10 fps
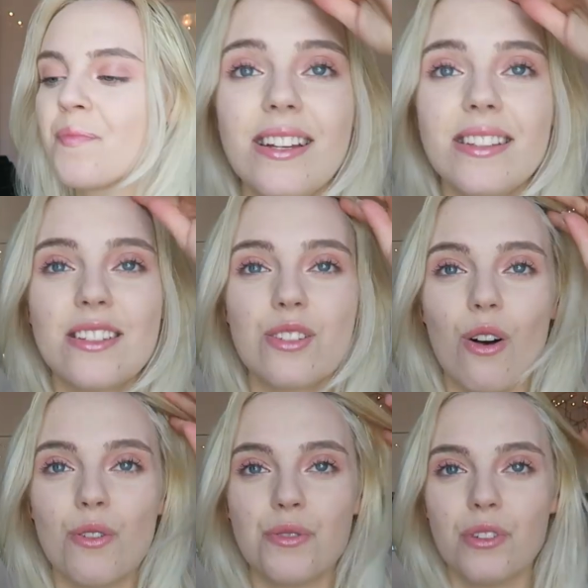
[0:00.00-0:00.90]
And this is
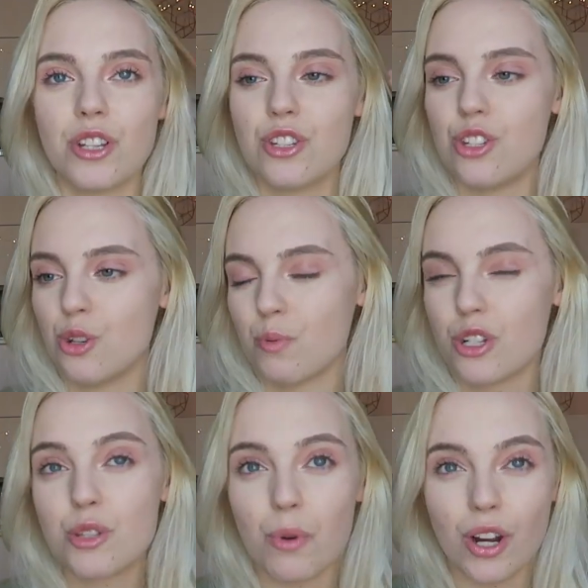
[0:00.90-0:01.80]
also like
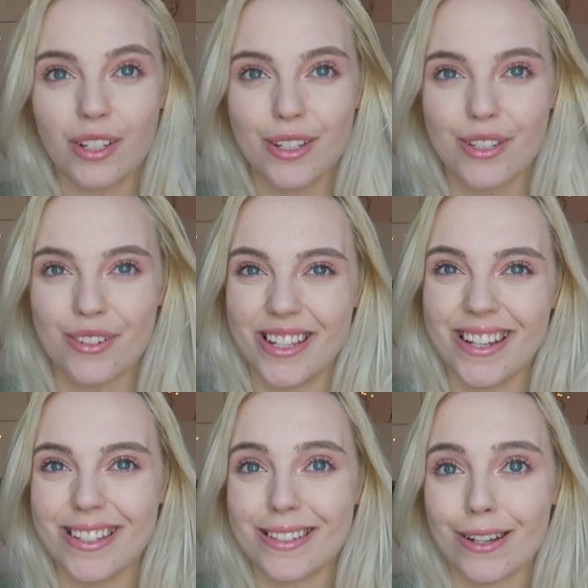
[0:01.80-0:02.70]
super sparkly, so
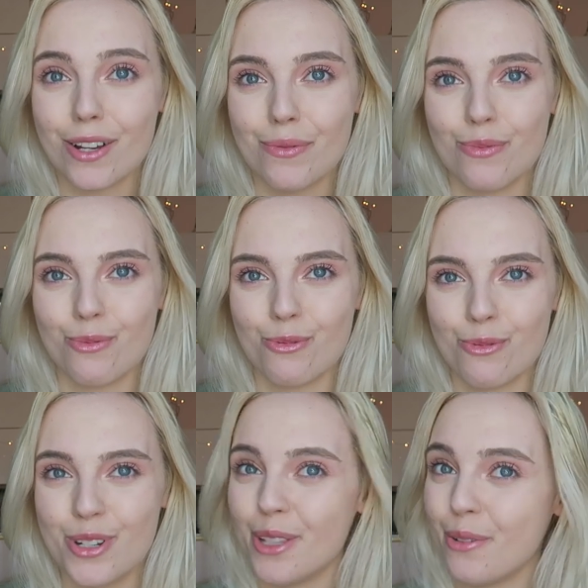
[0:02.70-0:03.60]
it is like a
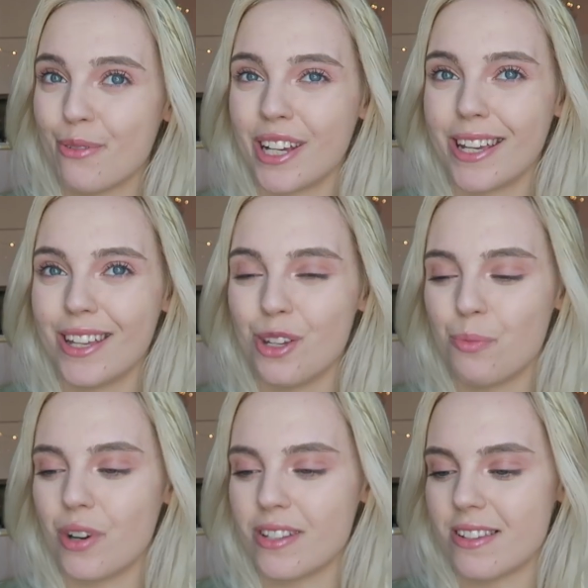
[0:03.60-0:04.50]
really freaking
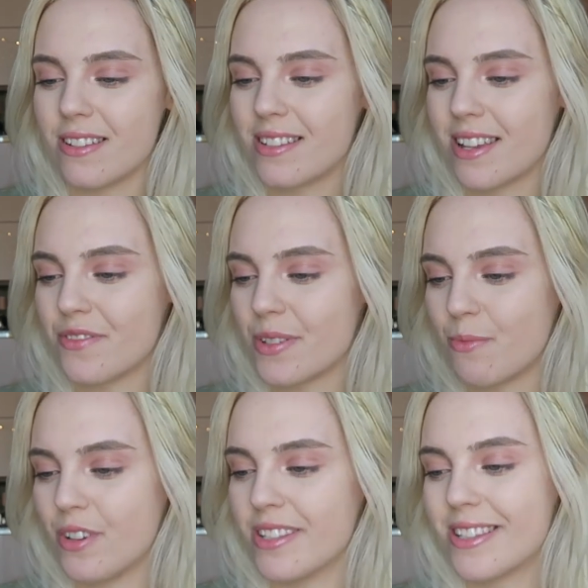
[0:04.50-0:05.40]
cute present to give
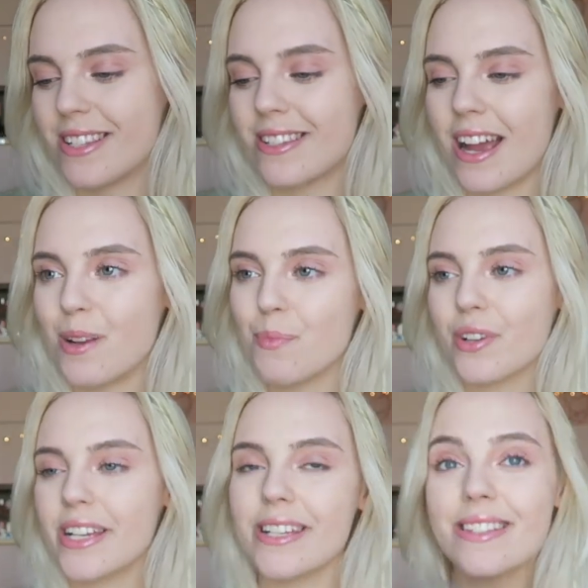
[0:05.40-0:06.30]
someone. Seaside
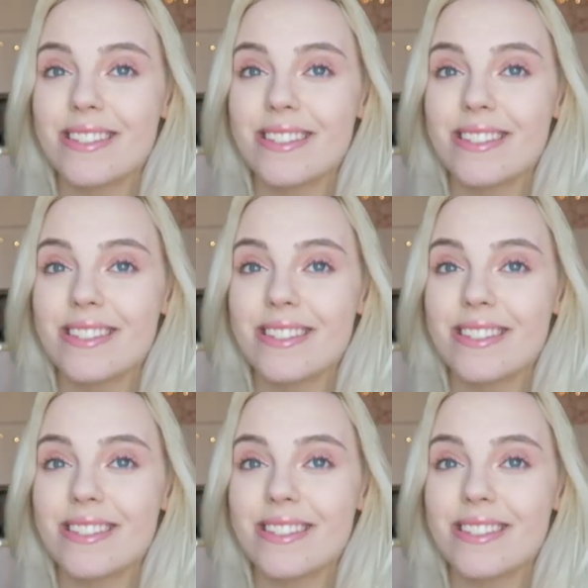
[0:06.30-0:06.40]
Breeze.